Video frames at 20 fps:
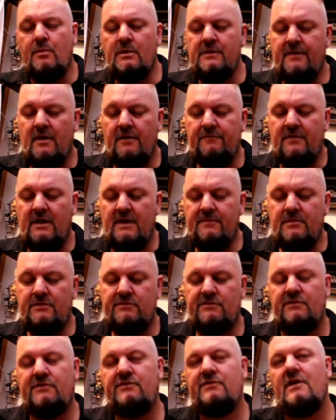one of our
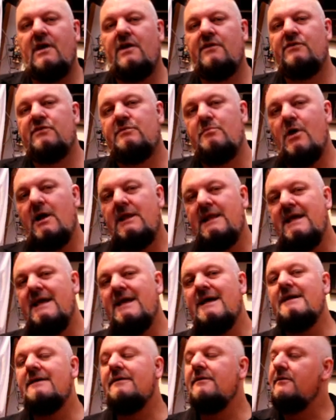favourites is Smiley.
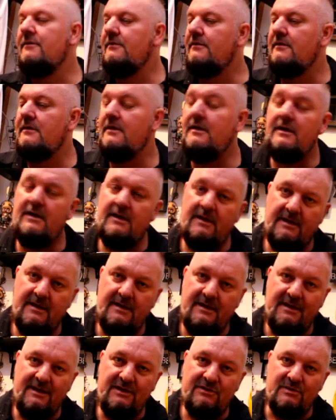
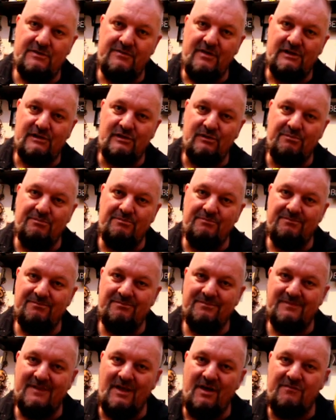He's one
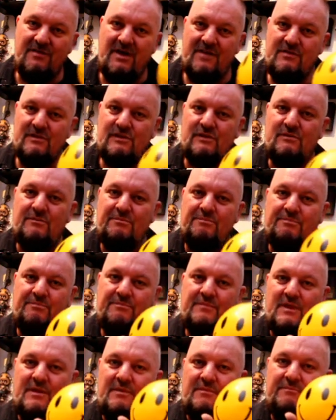of our favourite little
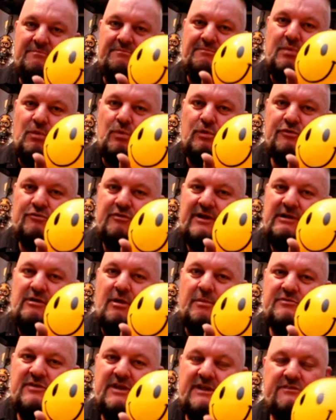ball trigger
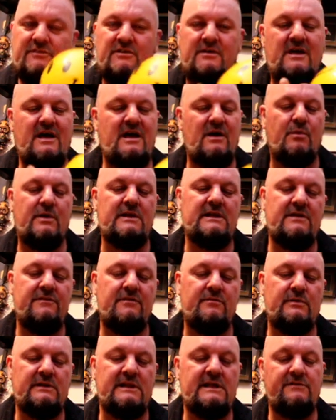object. We
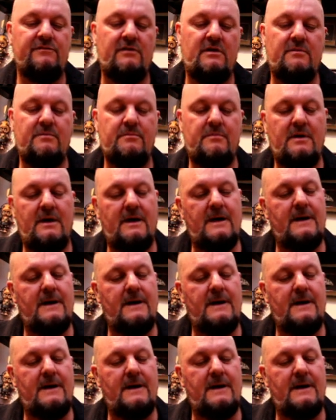leave him